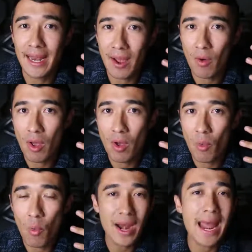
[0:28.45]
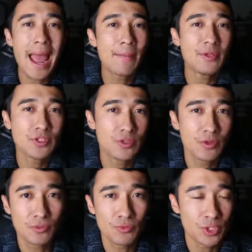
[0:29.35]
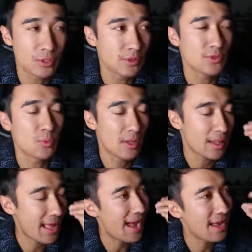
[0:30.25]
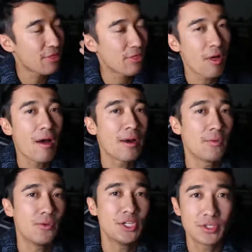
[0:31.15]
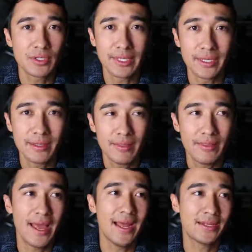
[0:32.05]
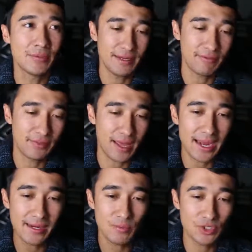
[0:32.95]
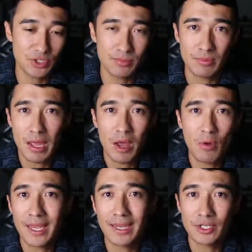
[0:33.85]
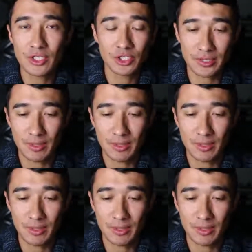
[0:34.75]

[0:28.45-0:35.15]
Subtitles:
Now, what happens to those returns? Well, I thought originally that if the item was in okay condition,